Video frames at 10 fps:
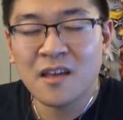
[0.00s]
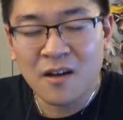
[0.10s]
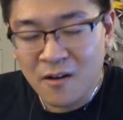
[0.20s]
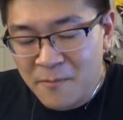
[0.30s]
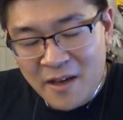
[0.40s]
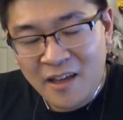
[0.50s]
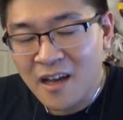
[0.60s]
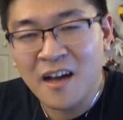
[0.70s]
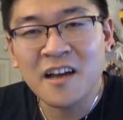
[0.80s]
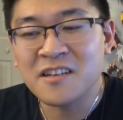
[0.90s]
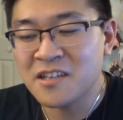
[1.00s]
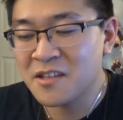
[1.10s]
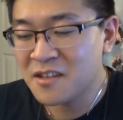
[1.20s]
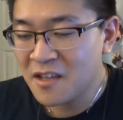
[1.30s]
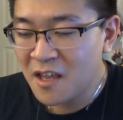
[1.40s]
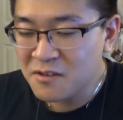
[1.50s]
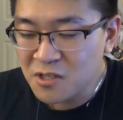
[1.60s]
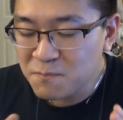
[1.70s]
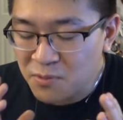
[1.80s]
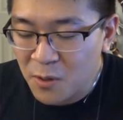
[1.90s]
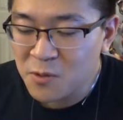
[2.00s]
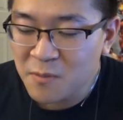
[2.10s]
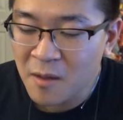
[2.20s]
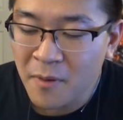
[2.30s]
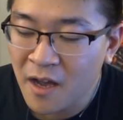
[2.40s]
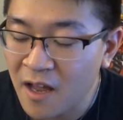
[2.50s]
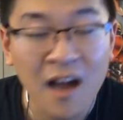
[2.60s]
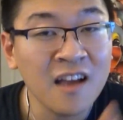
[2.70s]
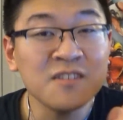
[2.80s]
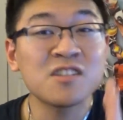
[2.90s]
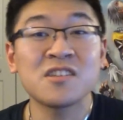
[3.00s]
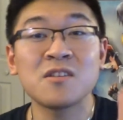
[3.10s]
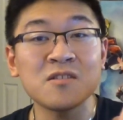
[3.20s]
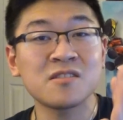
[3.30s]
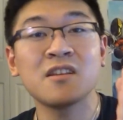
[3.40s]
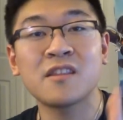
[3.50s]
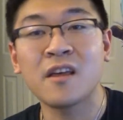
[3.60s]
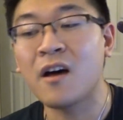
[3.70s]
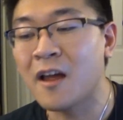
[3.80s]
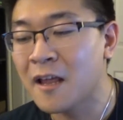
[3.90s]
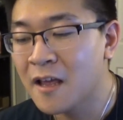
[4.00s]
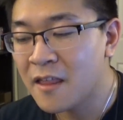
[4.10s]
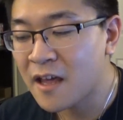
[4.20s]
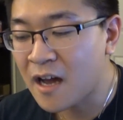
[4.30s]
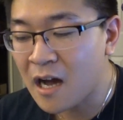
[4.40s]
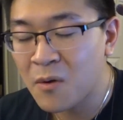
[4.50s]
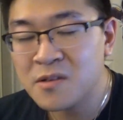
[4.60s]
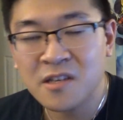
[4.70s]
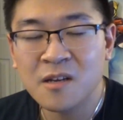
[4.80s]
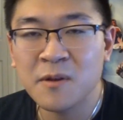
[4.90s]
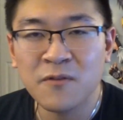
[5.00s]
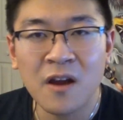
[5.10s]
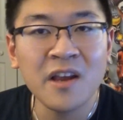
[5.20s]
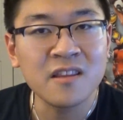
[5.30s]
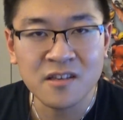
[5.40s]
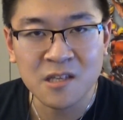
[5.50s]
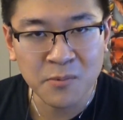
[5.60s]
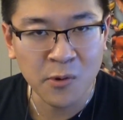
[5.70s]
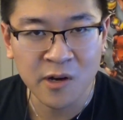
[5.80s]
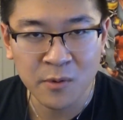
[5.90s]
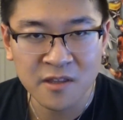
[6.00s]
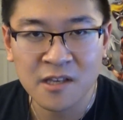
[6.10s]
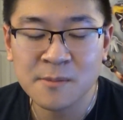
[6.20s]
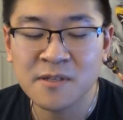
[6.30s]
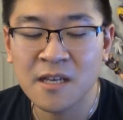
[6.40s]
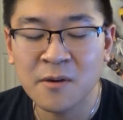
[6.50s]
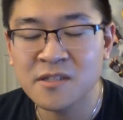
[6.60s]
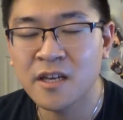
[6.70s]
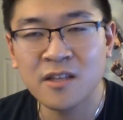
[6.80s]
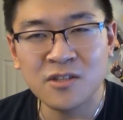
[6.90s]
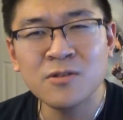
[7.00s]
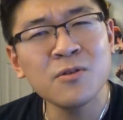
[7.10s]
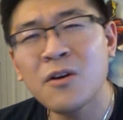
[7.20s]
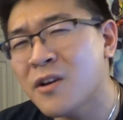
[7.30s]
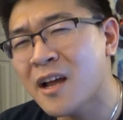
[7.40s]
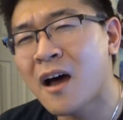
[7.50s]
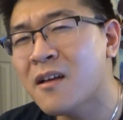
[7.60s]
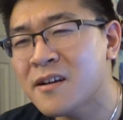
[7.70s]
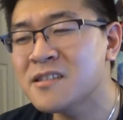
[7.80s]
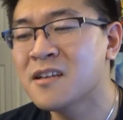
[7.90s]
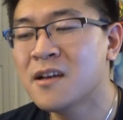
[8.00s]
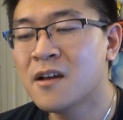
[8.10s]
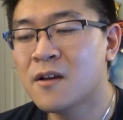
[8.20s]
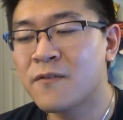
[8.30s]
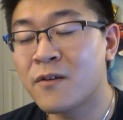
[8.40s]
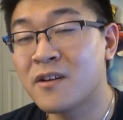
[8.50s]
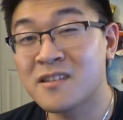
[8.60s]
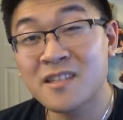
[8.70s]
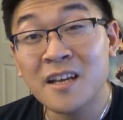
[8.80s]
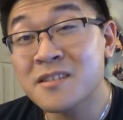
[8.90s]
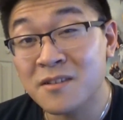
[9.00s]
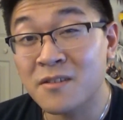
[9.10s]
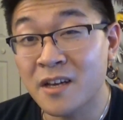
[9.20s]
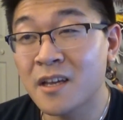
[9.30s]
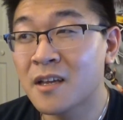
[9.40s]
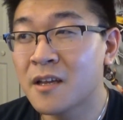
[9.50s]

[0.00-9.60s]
Oh my gosh, it just blows my mind. I seriously thought that I was going to be very disappointed with this because I was like, $200 for an accessory.